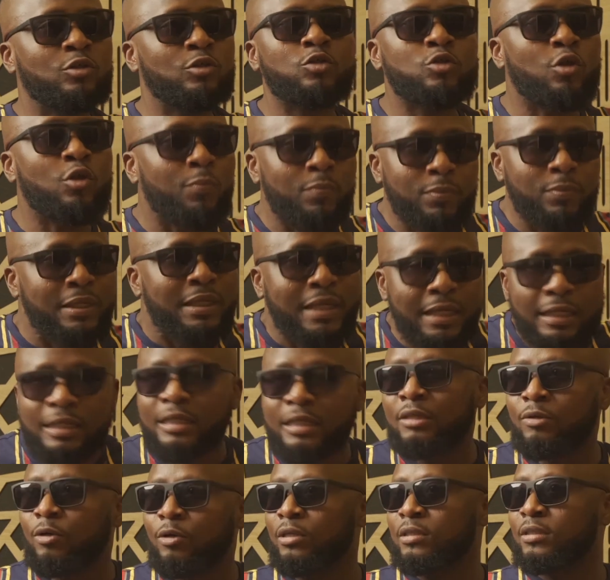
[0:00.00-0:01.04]
stop
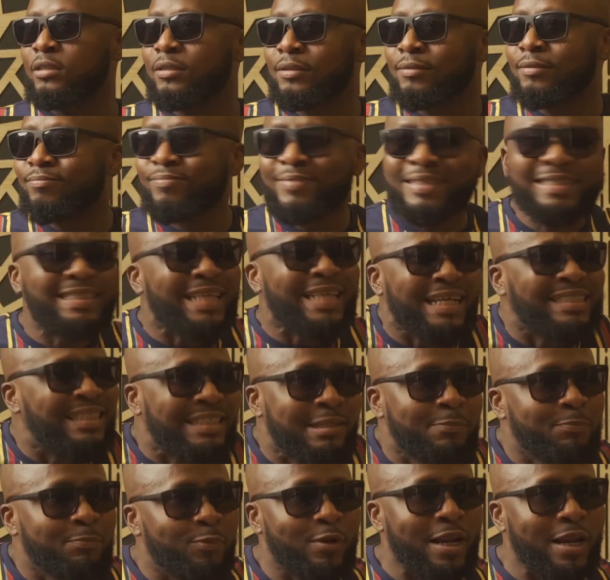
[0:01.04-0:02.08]
killing us. It's as
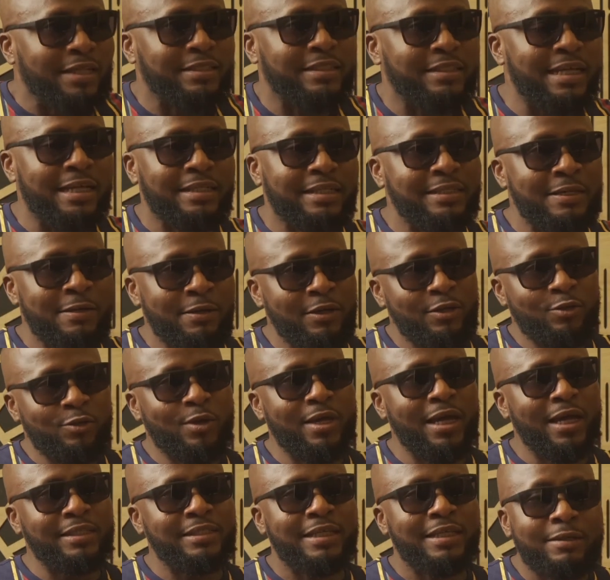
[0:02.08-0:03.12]
simple as that. You
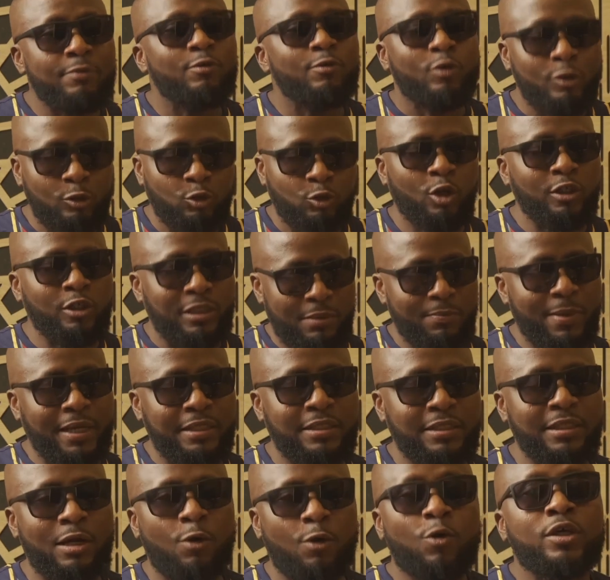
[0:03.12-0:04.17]
get. Just
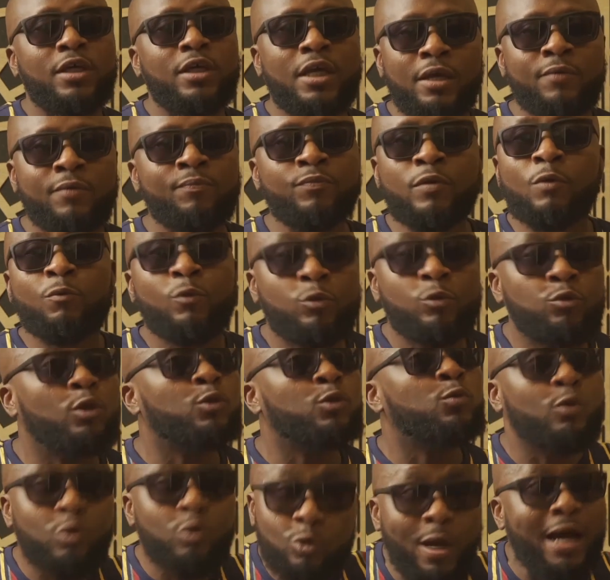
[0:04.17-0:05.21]
imagine that. Okay, we
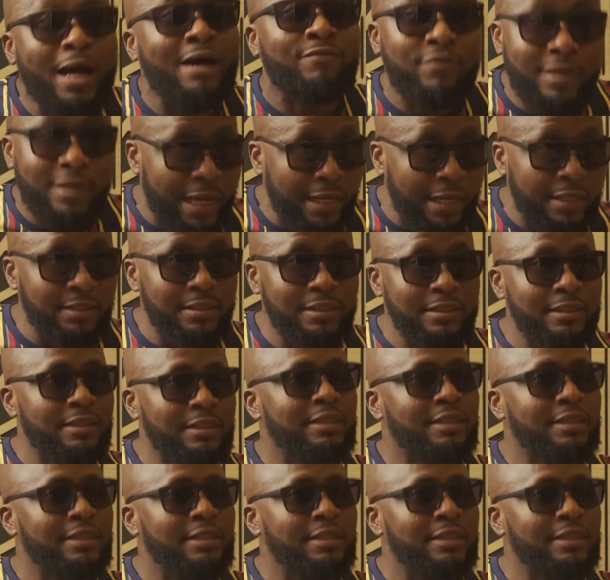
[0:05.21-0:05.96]
just want to have light.